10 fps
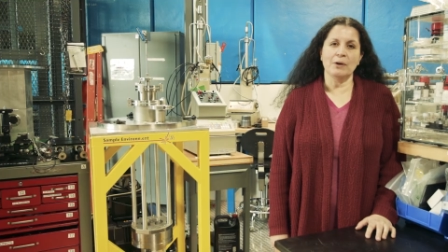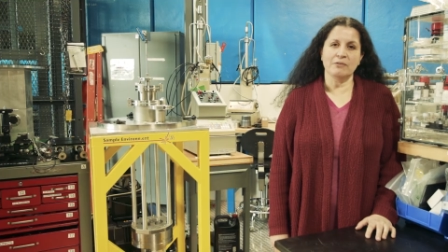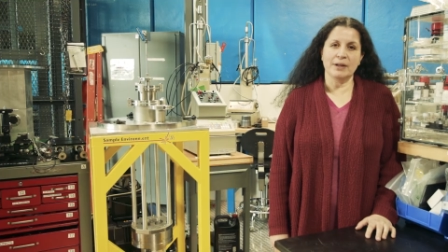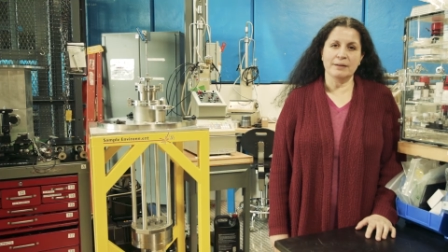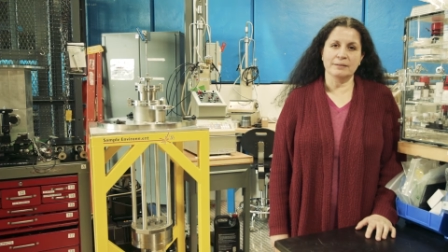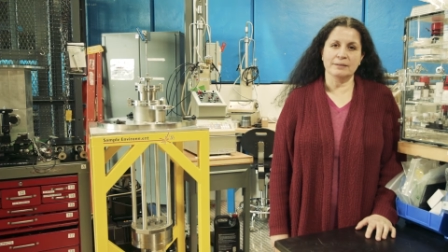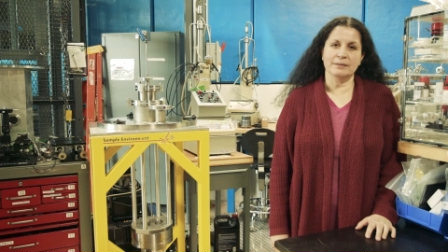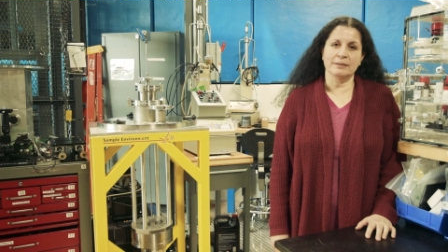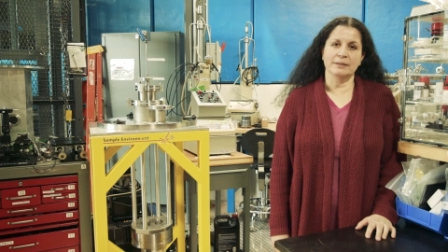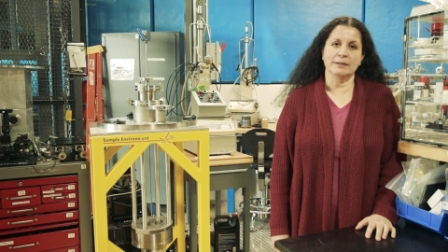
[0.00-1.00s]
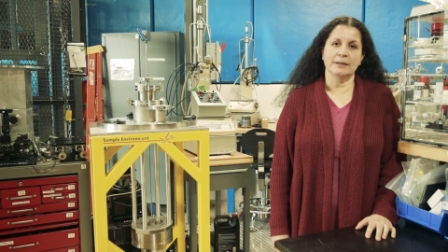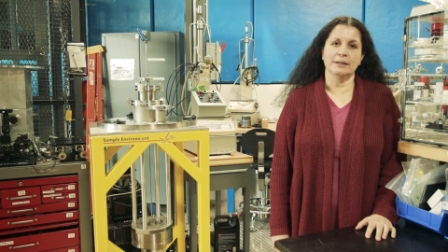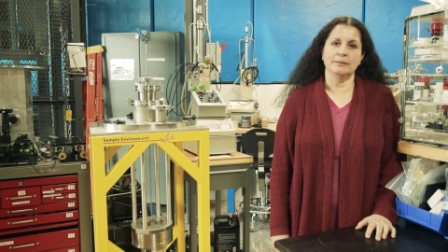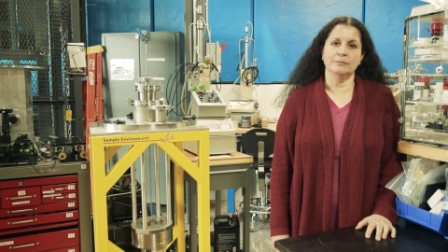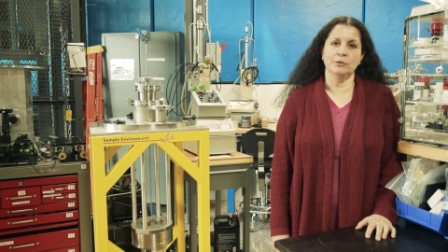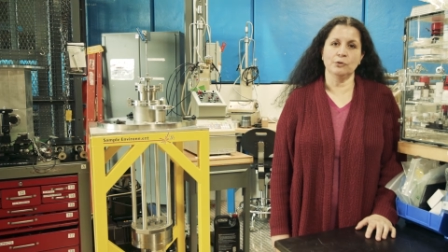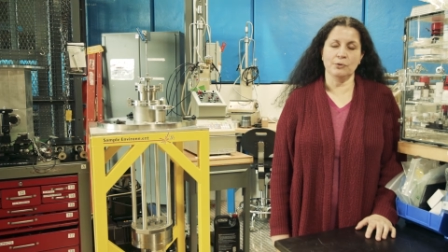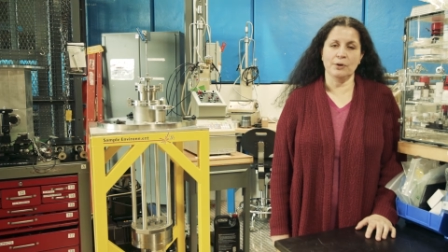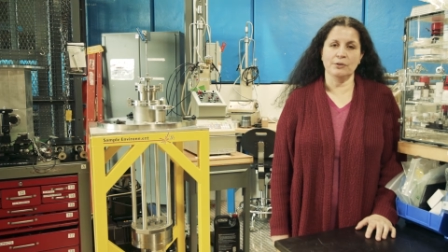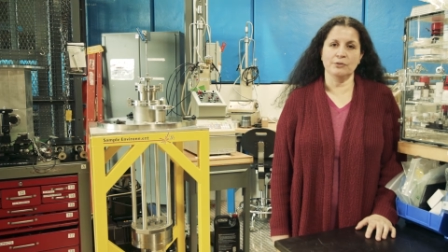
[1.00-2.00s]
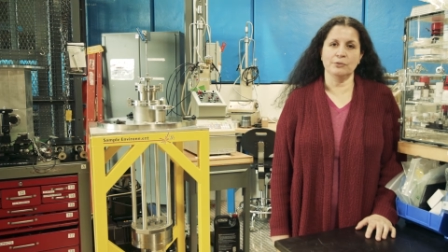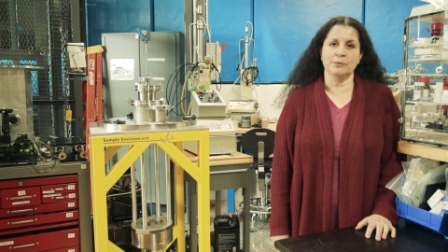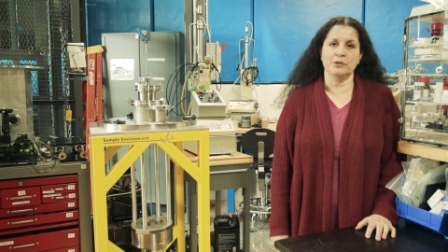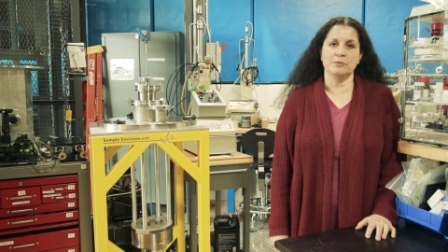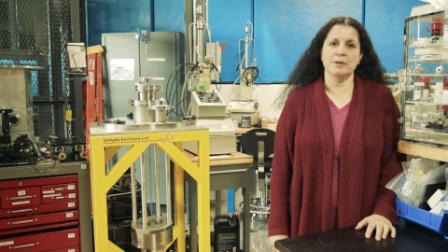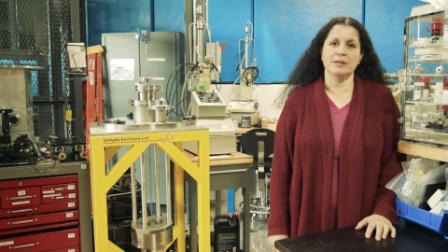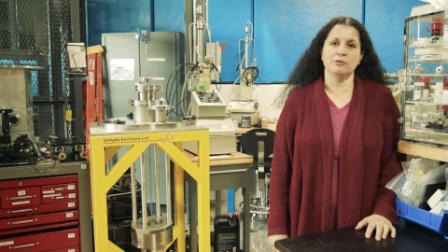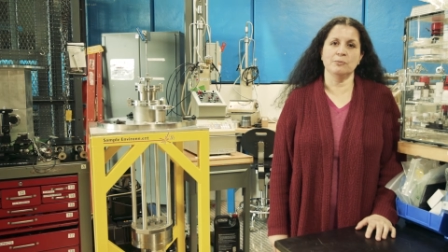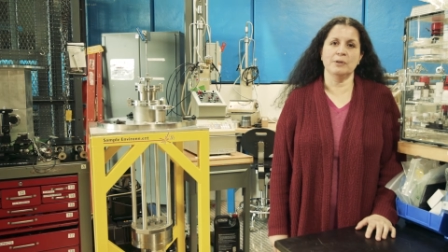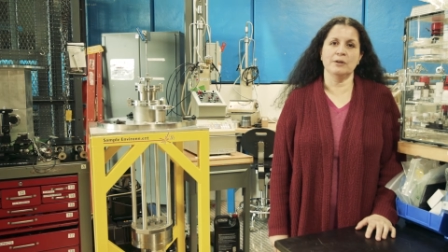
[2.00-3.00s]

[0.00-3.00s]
wavelength um, neutrons, which means we